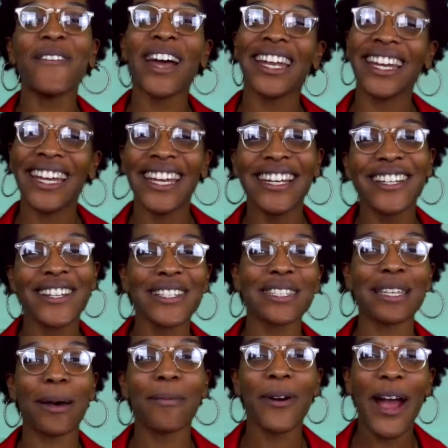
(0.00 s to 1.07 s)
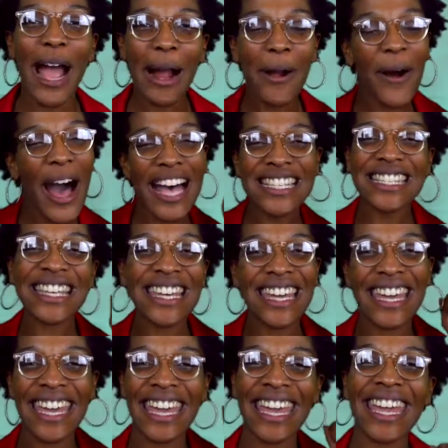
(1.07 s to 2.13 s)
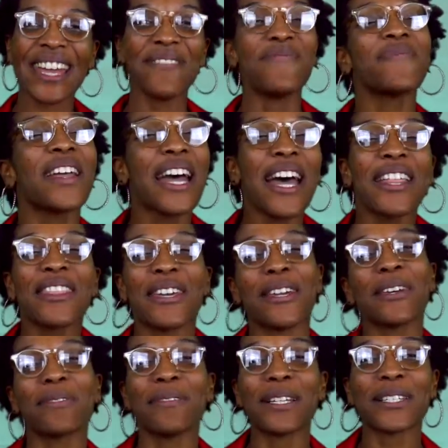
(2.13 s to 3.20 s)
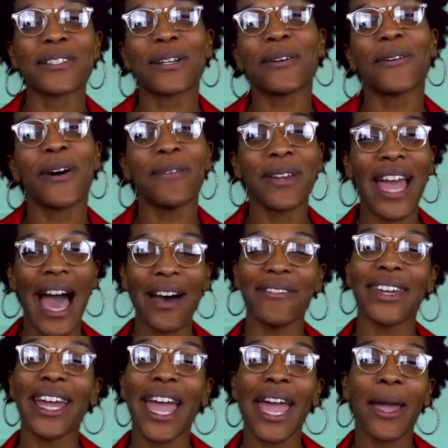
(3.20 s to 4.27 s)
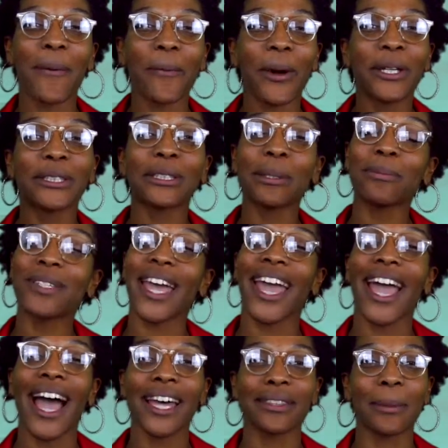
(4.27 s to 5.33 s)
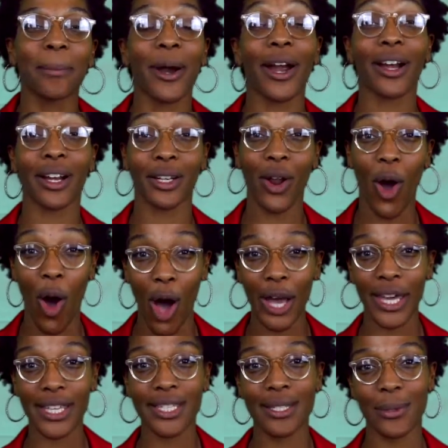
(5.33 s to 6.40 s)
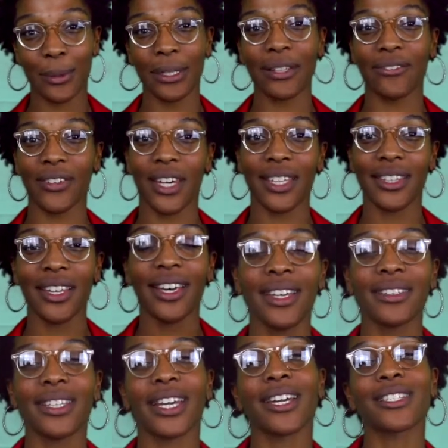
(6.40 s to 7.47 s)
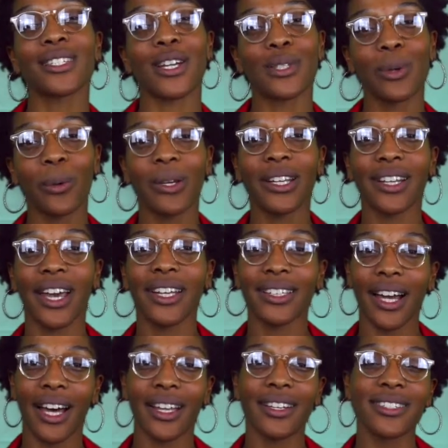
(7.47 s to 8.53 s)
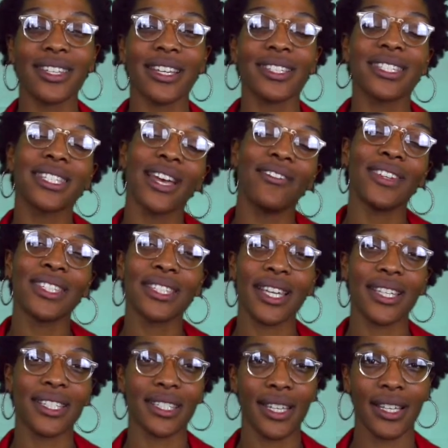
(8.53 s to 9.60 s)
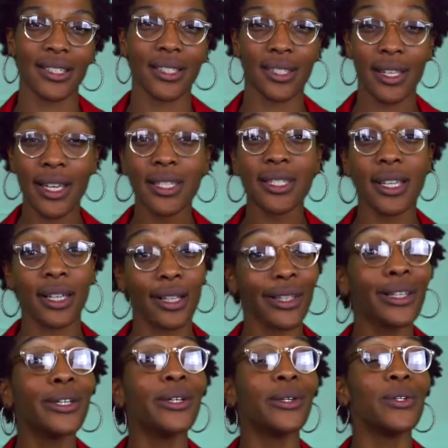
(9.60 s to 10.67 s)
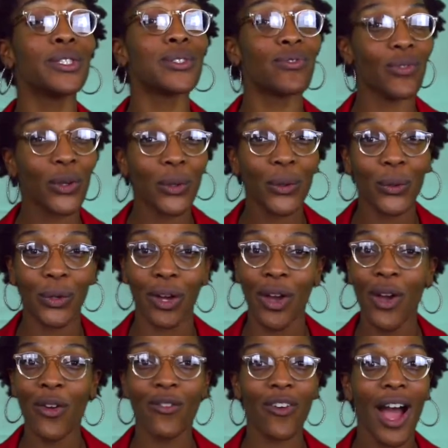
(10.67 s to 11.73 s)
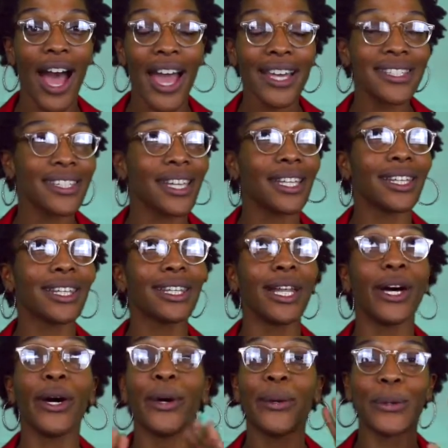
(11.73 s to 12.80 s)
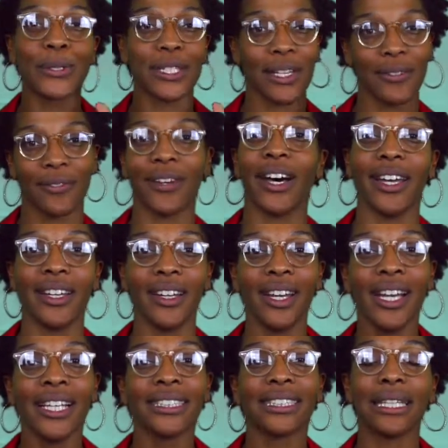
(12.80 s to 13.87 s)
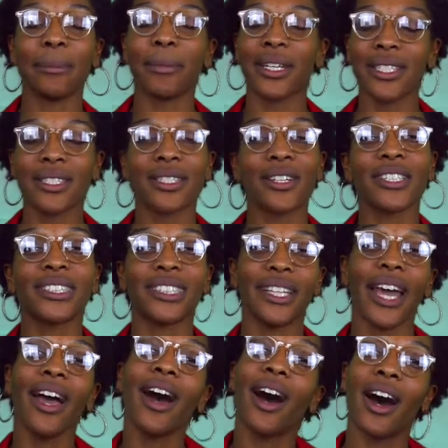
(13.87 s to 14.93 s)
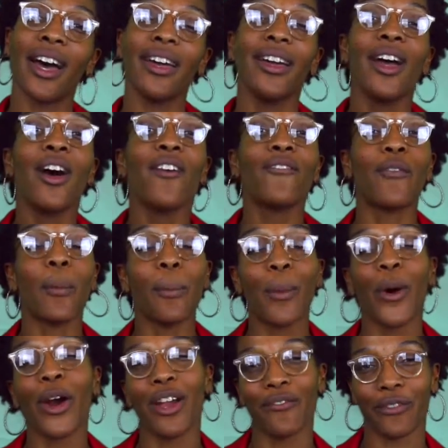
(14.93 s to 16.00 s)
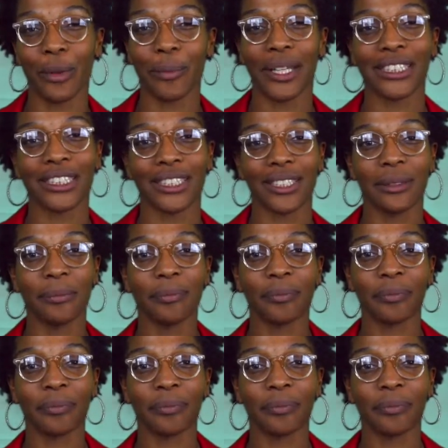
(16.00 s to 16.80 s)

way to end your summer at Kwasi! The youth ministry will be having a worship day at the park on August 25th. Tickets are $29.76. This includes food, rides, and loads of fun. See Minister Jeanette Hunt for more information.